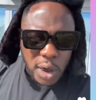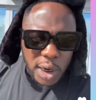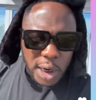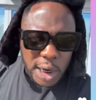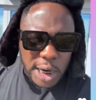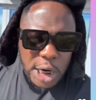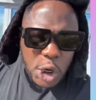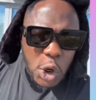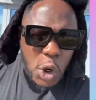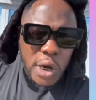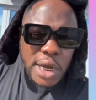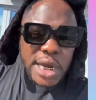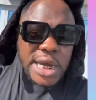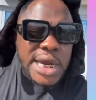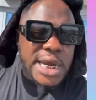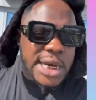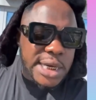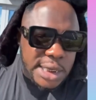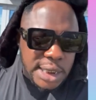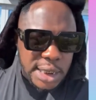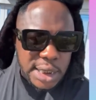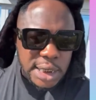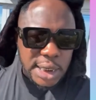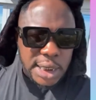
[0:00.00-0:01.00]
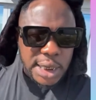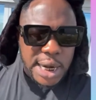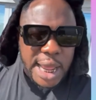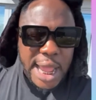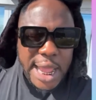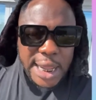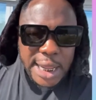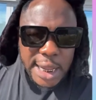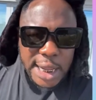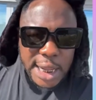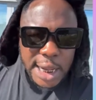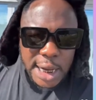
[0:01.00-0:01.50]
You don't need
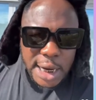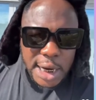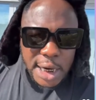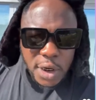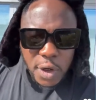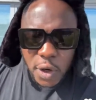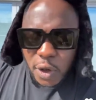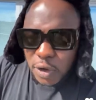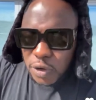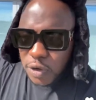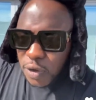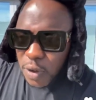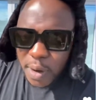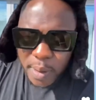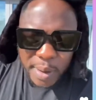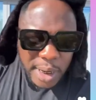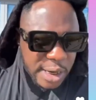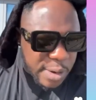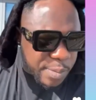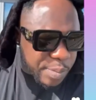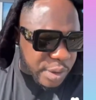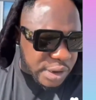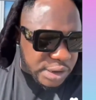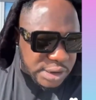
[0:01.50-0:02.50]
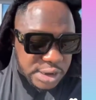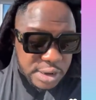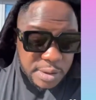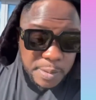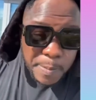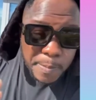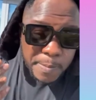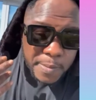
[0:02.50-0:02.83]
like don't talk about the person.